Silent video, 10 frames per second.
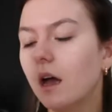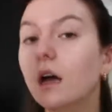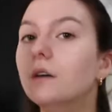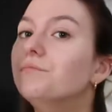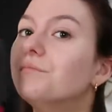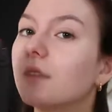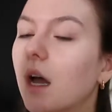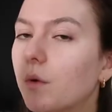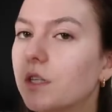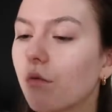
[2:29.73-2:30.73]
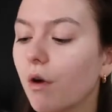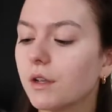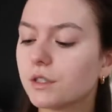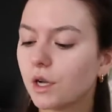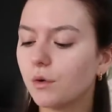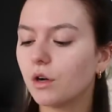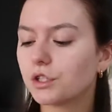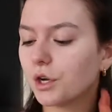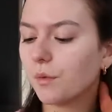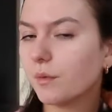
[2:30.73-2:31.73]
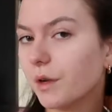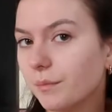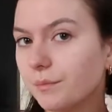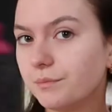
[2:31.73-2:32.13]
and withdraw it. So I'll show you what I'm doing.